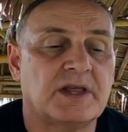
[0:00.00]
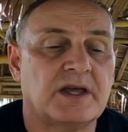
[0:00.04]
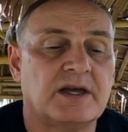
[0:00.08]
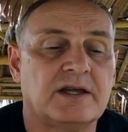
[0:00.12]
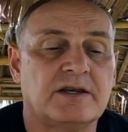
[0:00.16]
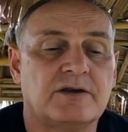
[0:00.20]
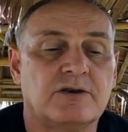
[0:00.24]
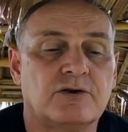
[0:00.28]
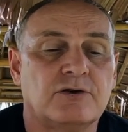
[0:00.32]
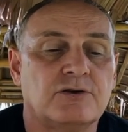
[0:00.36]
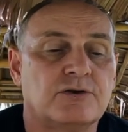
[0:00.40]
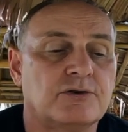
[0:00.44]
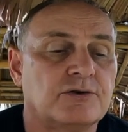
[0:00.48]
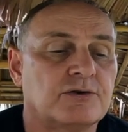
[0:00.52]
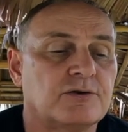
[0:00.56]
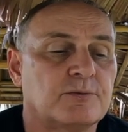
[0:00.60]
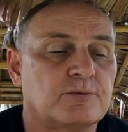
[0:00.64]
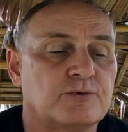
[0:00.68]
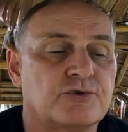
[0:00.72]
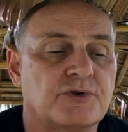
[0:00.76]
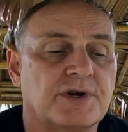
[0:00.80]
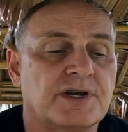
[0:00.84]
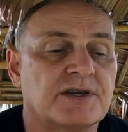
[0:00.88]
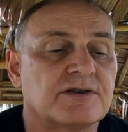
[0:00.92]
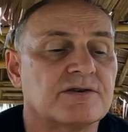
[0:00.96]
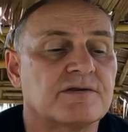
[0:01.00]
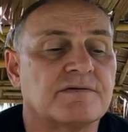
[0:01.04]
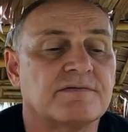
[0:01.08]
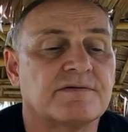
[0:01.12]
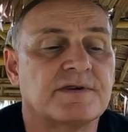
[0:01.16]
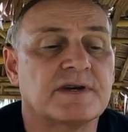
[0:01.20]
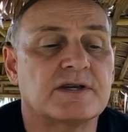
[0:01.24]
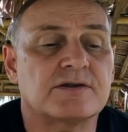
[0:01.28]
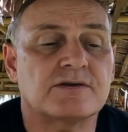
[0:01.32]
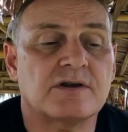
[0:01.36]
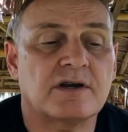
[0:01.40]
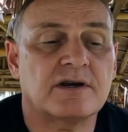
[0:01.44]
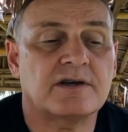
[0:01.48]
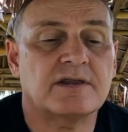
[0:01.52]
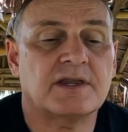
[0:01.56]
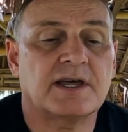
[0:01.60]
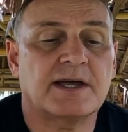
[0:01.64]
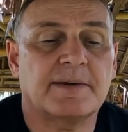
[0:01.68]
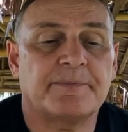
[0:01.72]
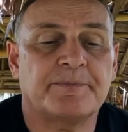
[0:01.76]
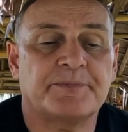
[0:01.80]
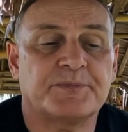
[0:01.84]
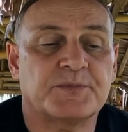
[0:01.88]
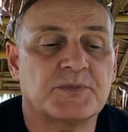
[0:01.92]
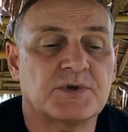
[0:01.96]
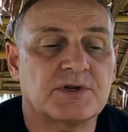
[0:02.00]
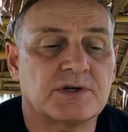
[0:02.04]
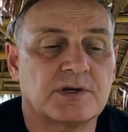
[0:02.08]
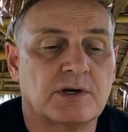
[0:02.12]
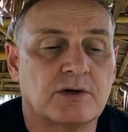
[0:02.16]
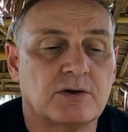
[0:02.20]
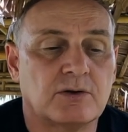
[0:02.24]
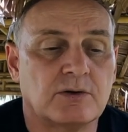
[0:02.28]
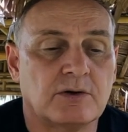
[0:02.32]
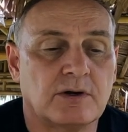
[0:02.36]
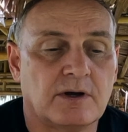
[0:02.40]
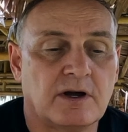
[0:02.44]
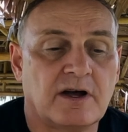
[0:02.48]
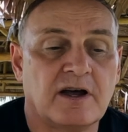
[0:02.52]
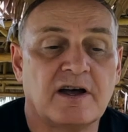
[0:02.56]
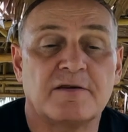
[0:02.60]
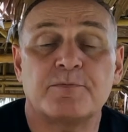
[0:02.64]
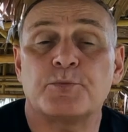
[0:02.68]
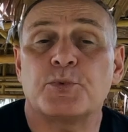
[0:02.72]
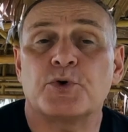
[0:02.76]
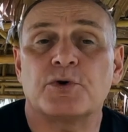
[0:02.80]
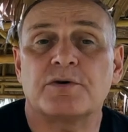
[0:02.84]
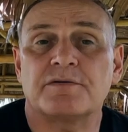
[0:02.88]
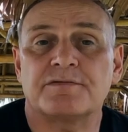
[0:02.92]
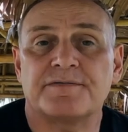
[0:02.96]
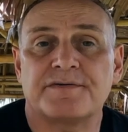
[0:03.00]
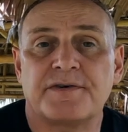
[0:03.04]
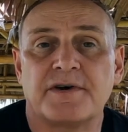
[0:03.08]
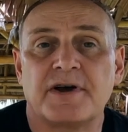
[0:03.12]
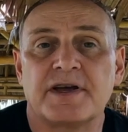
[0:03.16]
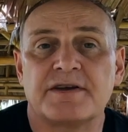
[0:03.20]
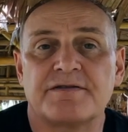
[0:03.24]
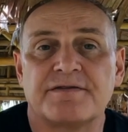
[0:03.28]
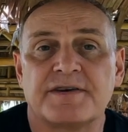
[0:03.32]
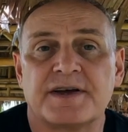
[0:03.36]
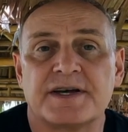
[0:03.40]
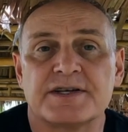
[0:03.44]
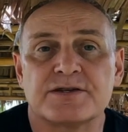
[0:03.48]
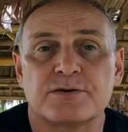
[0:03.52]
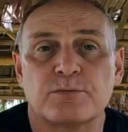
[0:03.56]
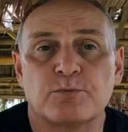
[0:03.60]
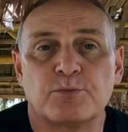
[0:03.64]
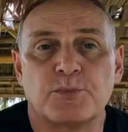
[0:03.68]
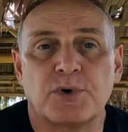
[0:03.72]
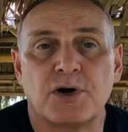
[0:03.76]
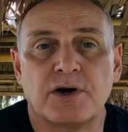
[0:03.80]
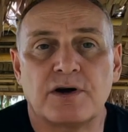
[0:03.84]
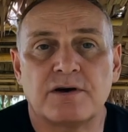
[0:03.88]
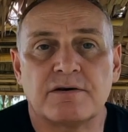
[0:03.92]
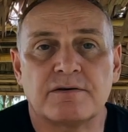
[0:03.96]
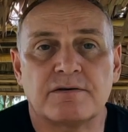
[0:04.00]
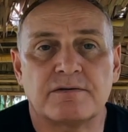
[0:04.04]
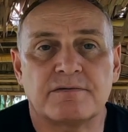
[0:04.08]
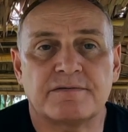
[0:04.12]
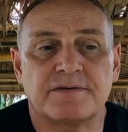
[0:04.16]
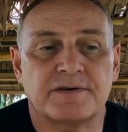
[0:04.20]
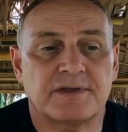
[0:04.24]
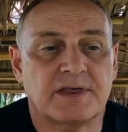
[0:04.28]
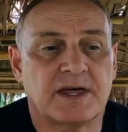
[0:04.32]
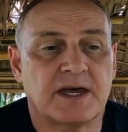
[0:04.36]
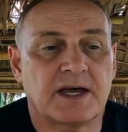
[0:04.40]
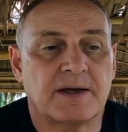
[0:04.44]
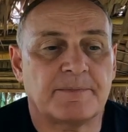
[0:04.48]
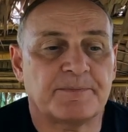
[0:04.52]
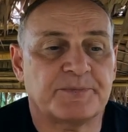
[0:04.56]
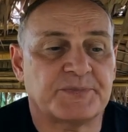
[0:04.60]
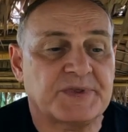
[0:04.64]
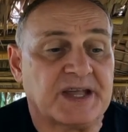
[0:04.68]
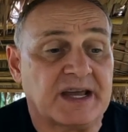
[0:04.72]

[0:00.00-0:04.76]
and you do some drinks and things like that. So I've put 5,000 baht for that.